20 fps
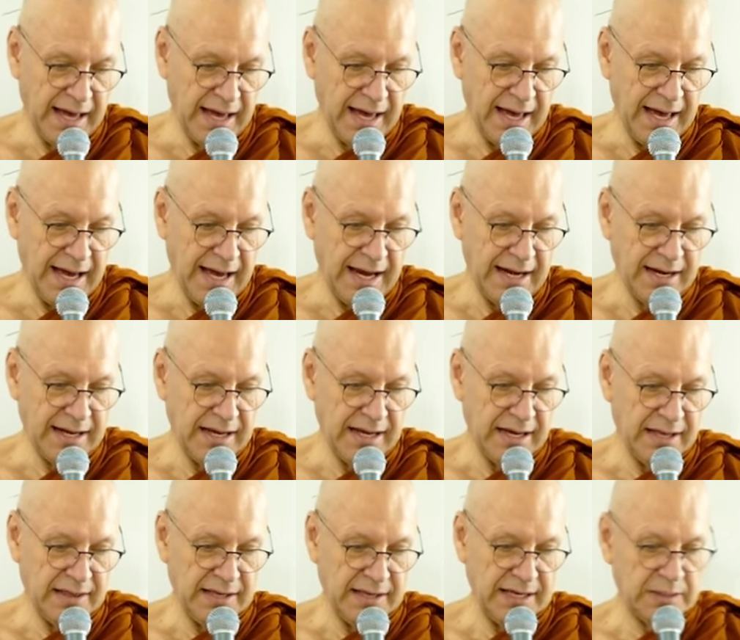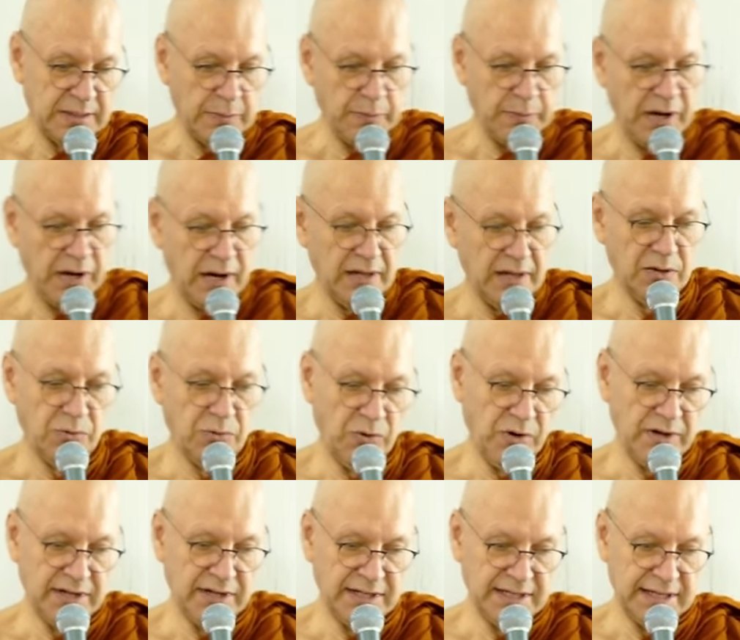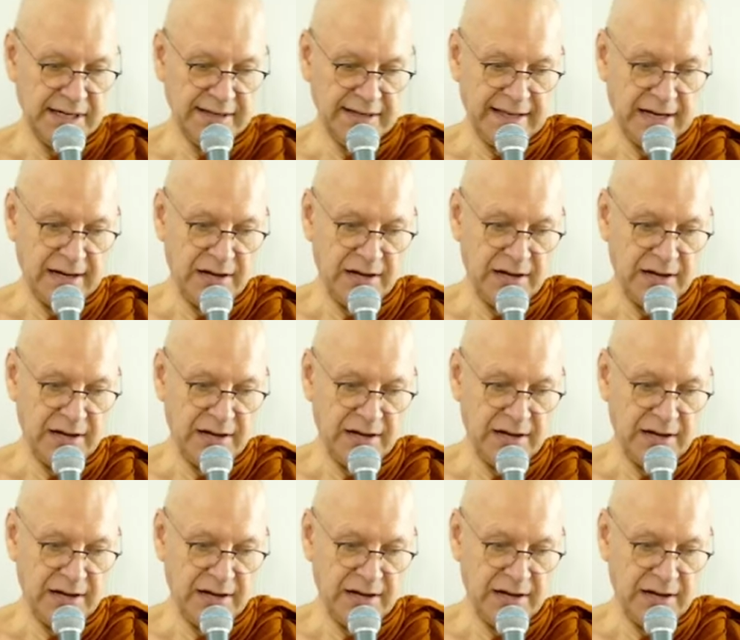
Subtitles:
And these Pali words here that